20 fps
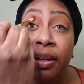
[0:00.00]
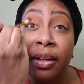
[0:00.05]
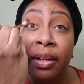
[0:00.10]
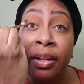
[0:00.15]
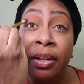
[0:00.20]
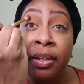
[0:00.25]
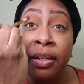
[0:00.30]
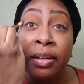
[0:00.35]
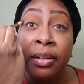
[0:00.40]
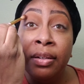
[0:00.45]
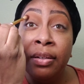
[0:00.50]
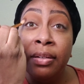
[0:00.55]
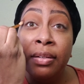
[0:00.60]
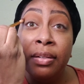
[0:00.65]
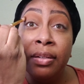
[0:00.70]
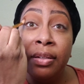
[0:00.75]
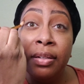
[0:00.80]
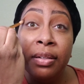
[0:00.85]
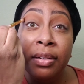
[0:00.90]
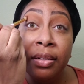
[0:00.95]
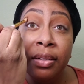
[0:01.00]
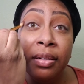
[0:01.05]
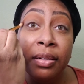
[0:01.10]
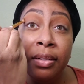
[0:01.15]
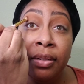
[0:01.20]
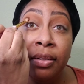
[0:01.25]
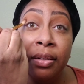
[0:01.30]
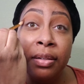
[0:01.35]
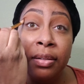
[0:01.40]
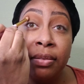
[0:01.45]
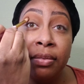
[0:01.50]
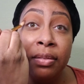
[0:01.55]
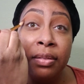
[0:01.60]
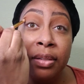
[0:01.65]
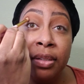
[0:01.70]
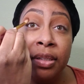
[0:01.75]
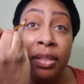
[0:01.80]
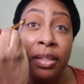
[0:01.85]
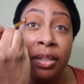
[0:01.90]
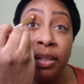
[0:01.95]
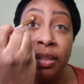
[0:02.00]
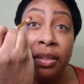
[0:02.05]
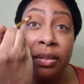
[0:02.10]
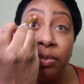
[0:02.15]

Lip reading: And, you know, instead of